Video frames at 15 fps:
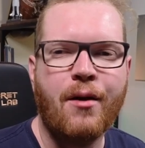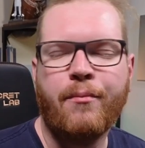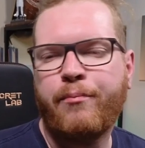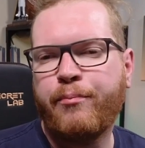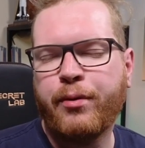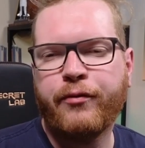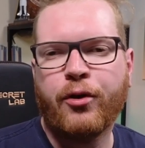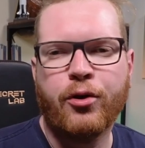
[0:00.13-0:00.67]

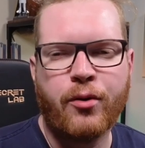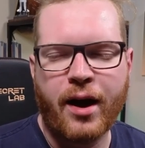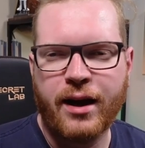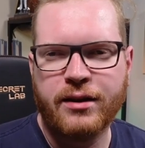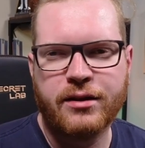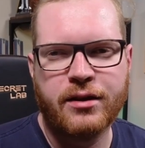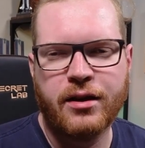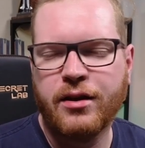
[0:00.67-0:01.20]
Before you
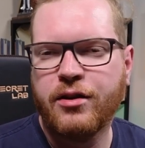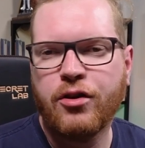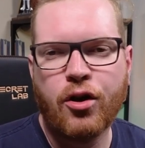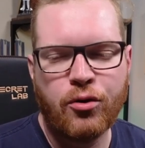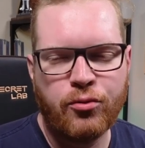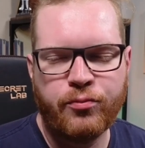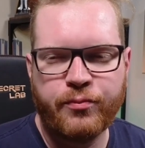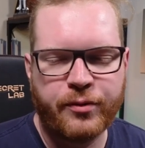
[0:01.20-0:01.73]
ask,
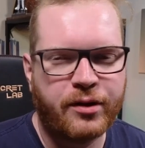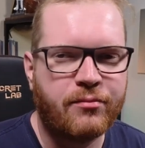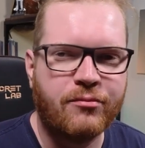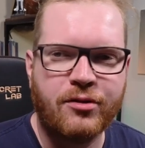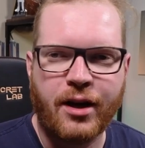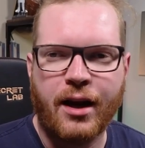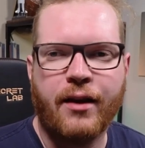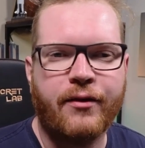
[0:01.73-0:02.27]
no, the
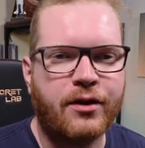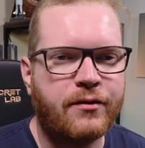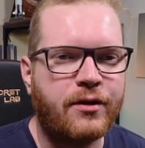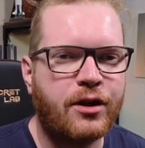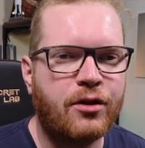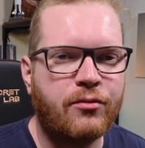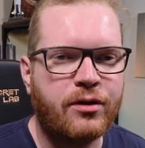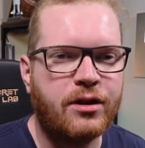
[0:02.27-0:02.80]
title of this
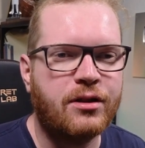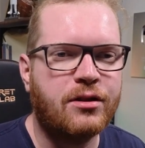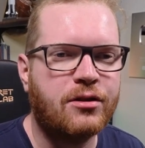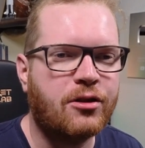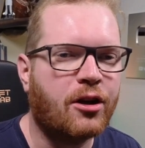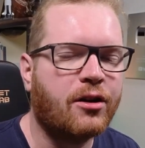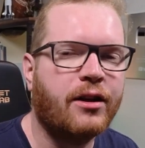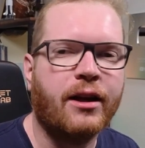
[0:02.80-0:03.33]
video is
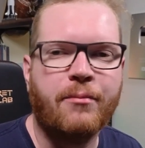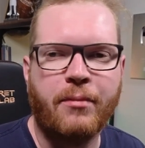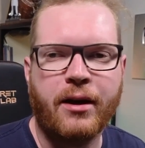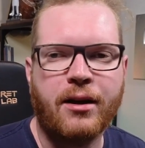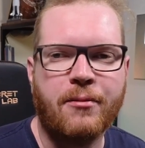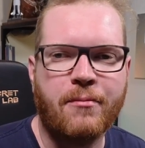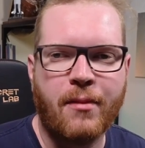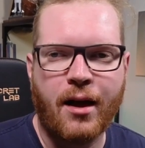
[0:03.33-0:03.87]
not clickbait.